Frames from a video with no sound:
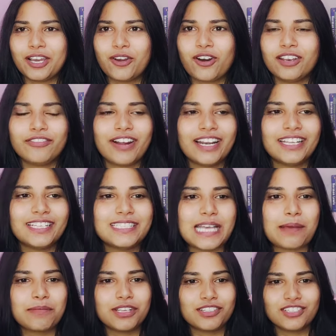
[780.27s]
qualified the
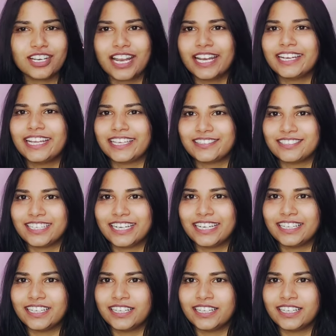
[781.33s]
examination, I texted